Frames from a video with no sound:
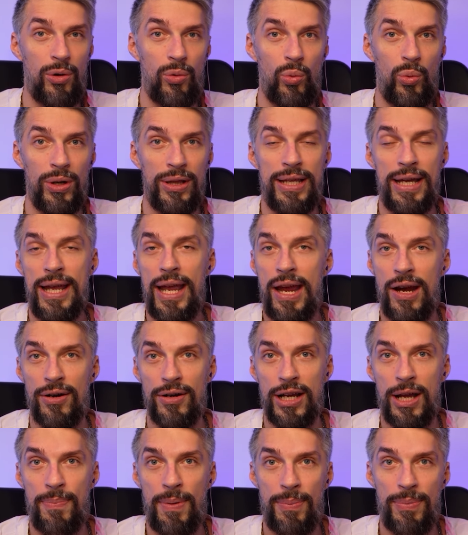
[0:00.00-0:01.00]
with the air
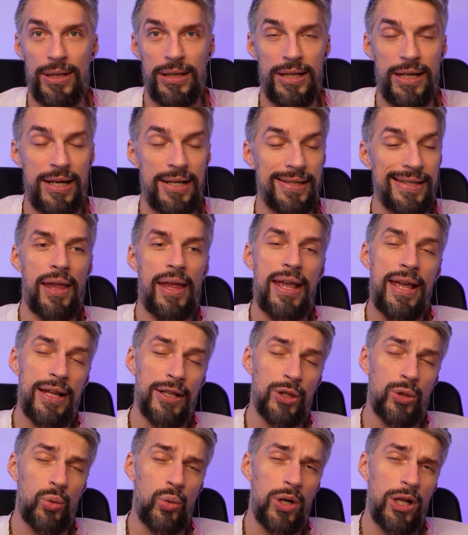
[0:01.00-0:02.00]
capabilities,
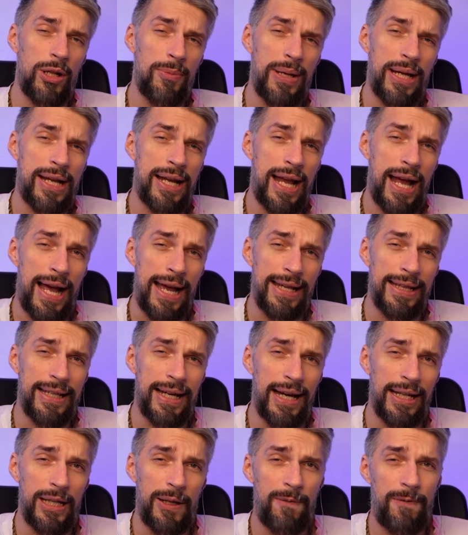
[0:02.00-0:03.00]
it will be
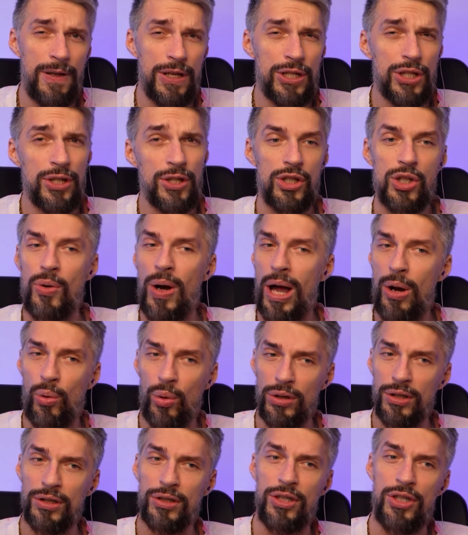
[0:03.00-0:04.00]
kinda inefficient, so I
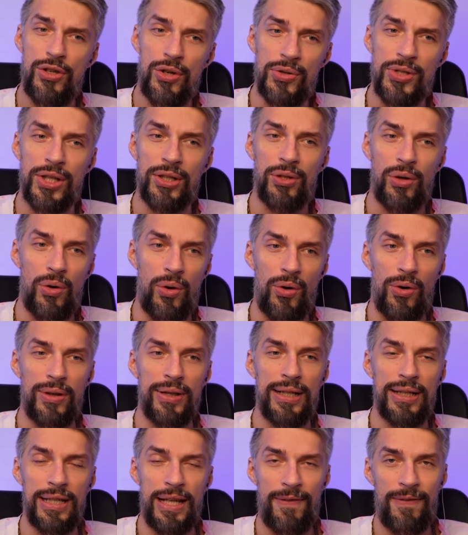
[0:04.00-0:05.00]
wouldn't use it on
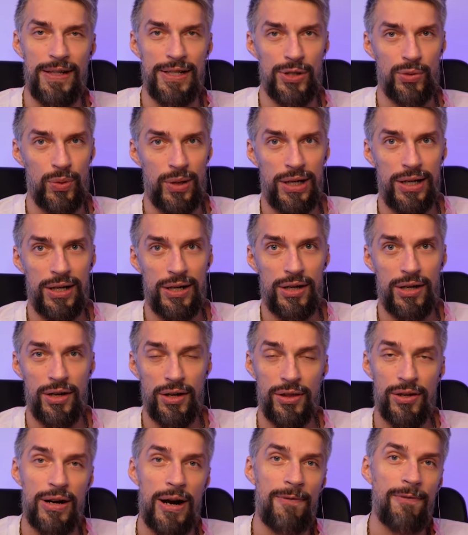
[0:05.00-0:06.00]
the levels where
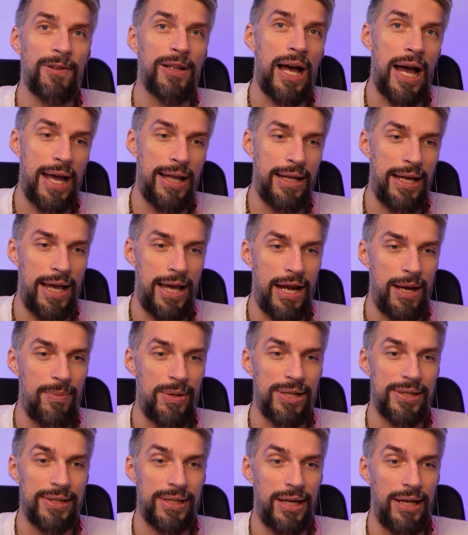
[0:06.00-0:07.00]
there are flying
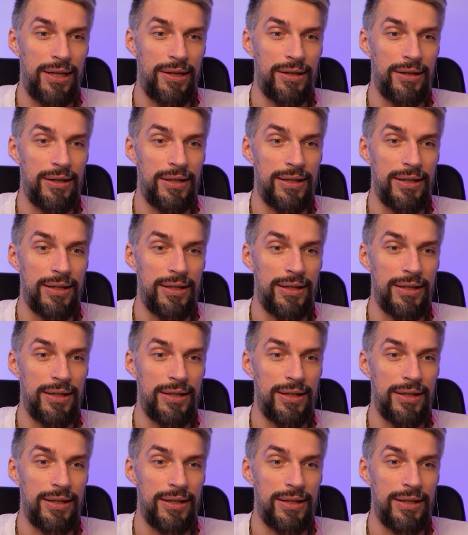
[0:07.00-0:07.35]
enemies and